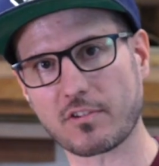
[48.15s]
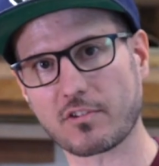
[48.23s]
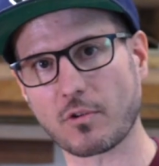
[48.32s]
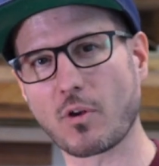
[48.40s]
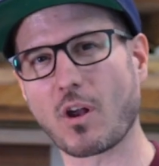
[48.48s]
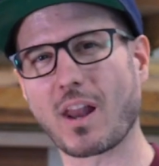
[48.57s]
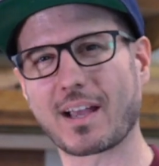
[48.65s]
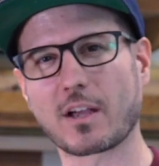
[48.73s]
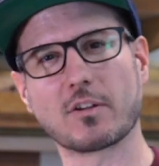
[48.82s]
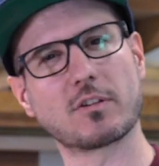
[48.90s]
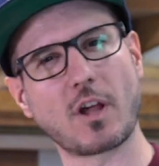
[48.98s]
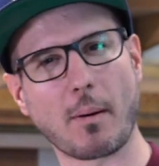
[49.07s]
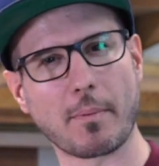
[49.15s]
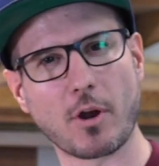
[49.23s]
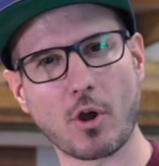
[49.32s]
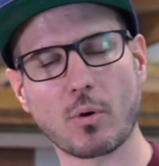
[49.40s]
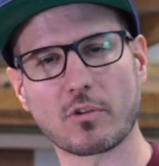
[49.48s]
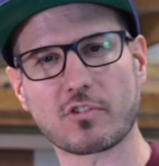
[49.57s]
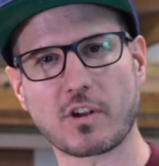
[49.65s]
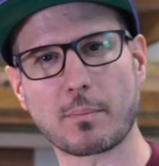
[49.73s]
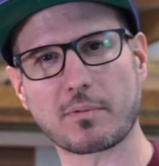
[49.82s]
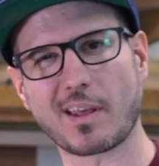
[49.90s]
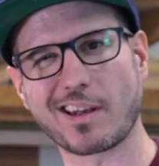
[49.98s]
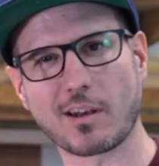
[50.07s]
So not like a domino, a
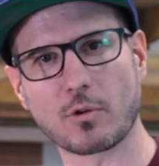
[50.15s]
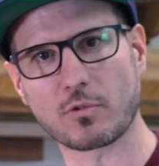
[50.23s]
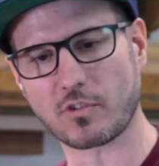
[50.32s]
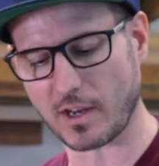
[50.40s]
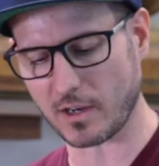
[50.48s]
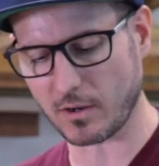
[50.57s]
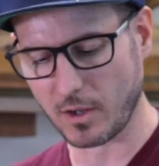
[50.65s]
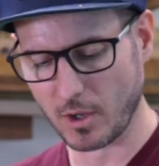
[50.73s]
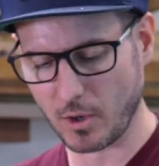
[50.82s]
slip tenon, loose tenon,